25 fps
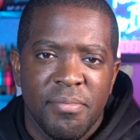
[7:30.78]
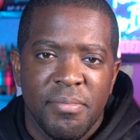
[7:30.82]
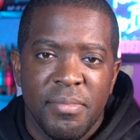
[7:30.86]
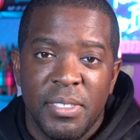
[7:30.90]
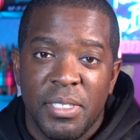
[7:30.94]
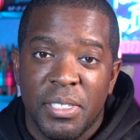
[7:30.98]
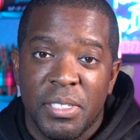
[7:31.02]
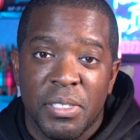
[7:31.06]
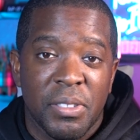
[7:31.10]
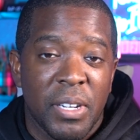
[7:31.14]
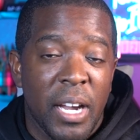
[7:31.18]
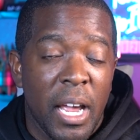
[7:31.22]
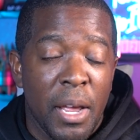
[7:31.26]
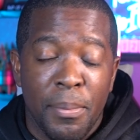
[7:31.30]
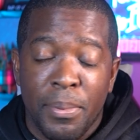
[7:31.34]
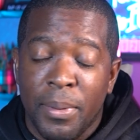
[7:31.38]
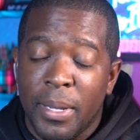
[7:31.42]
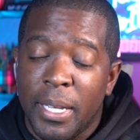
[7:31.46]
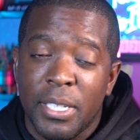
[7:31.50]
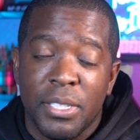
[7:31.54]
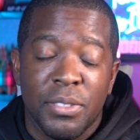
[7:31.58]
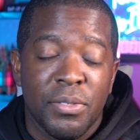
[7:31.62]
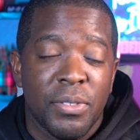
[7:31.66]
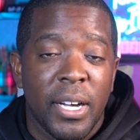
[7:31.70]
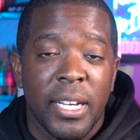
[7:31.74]
He's a right
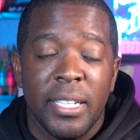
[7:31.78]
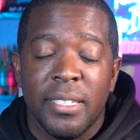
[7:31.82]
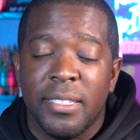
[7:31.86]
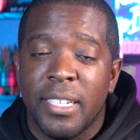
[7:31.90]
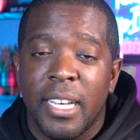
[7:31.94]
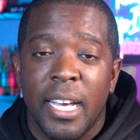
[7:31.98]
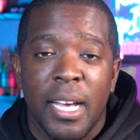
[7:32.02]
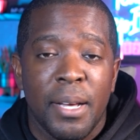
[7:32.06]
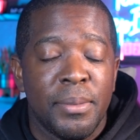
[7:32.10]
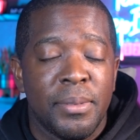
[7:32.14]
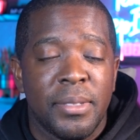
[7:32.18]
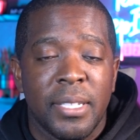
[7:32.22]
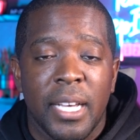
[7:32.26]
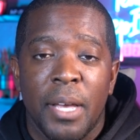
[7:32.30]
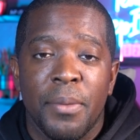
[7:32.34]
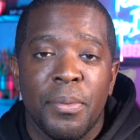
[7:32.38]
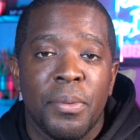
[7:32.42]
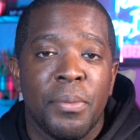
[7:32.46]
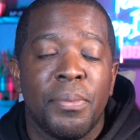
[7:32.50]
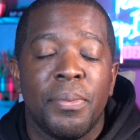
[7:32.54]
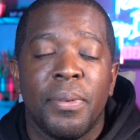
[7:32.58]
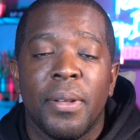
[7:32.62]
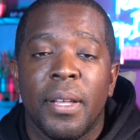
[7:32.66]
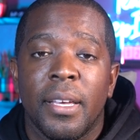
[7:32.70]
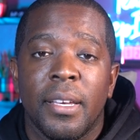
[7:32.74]
place, right time type
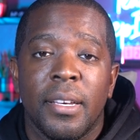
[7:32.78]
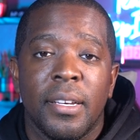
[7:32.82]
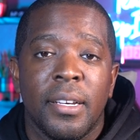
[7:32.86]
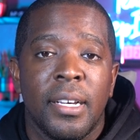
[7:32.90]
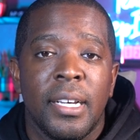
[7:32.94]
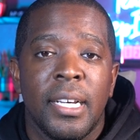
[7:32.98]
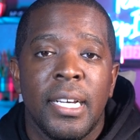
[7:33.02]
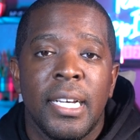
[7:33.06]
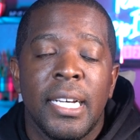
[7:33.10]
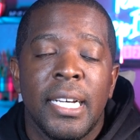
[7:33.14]
of player.